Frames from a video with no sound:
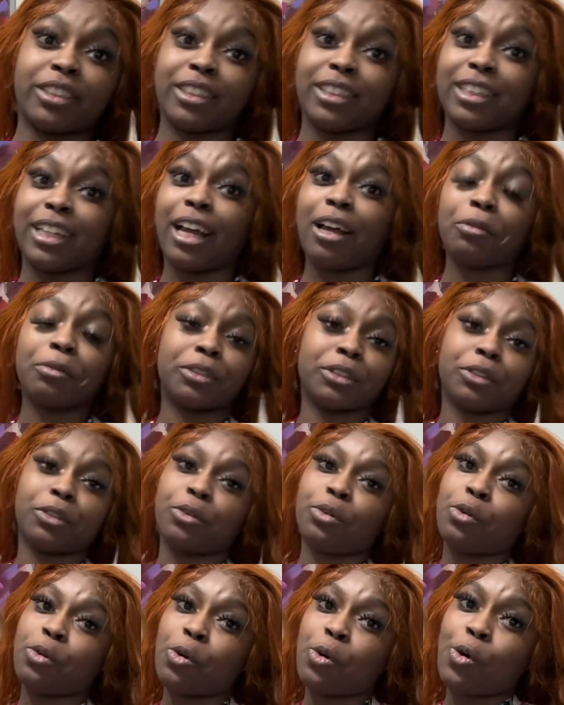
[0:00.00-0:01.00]
and I was
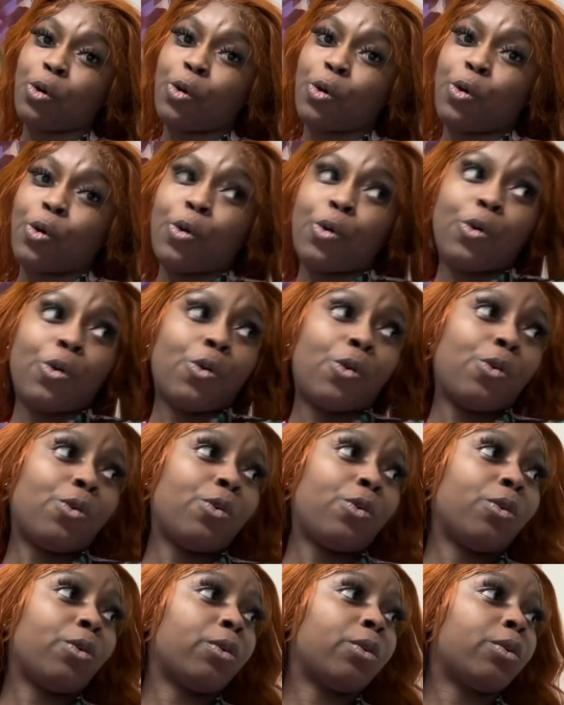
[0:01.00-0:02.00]

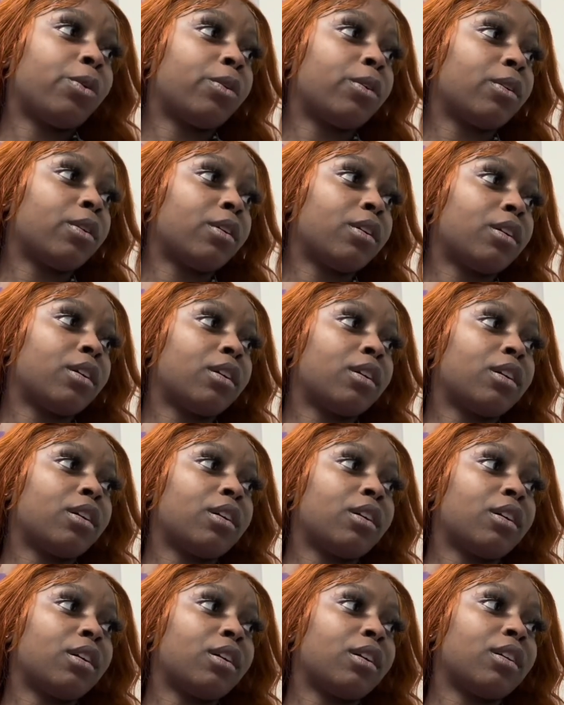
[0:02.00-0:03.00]
whew,
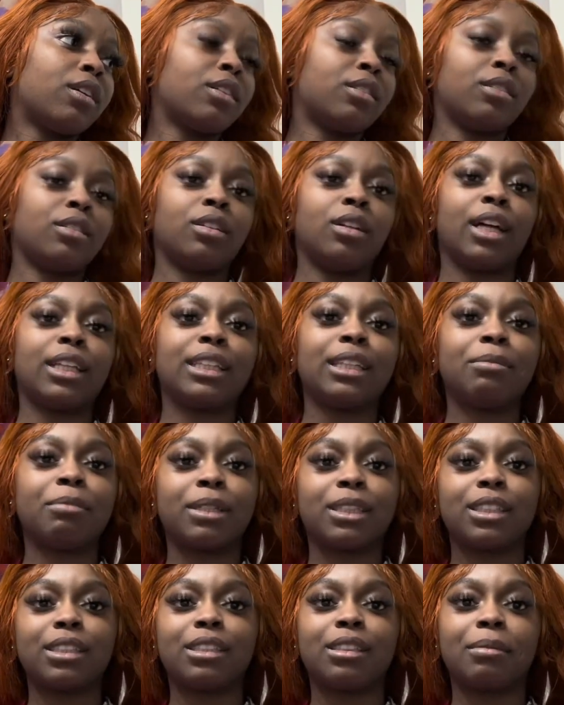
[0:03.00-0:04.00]
I think my
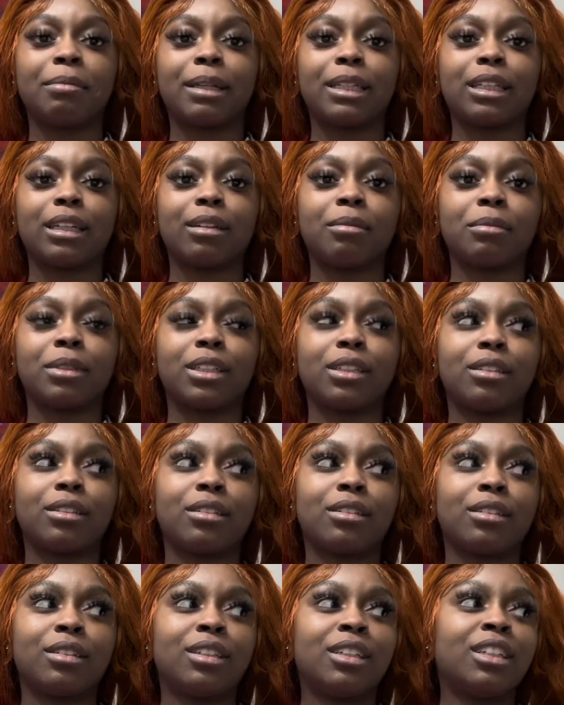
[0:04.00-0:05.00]
sister about to come in.
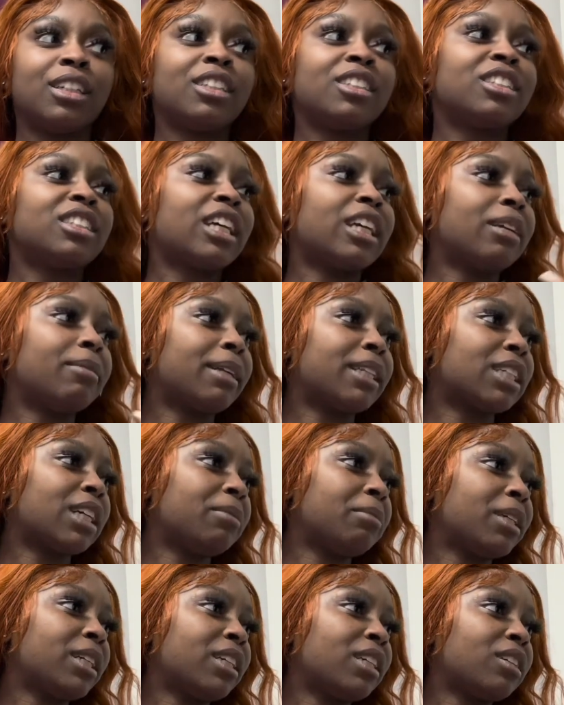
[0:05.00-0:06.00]
Should you like
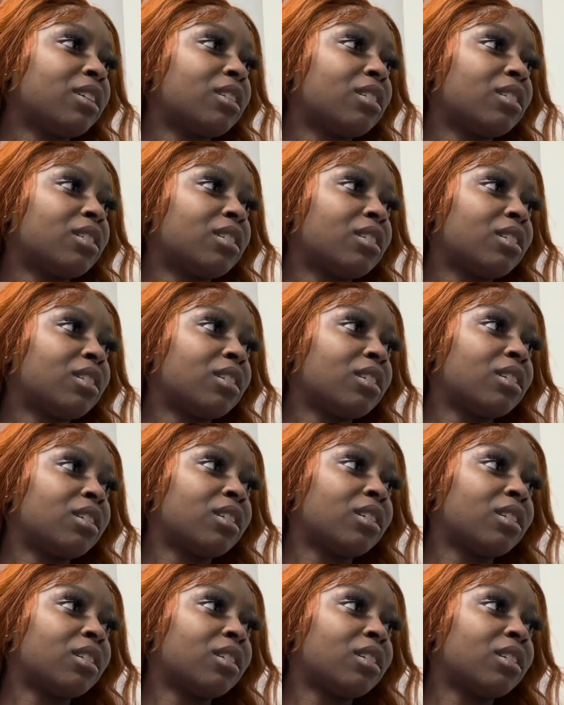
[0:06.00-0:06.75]
coming here? No.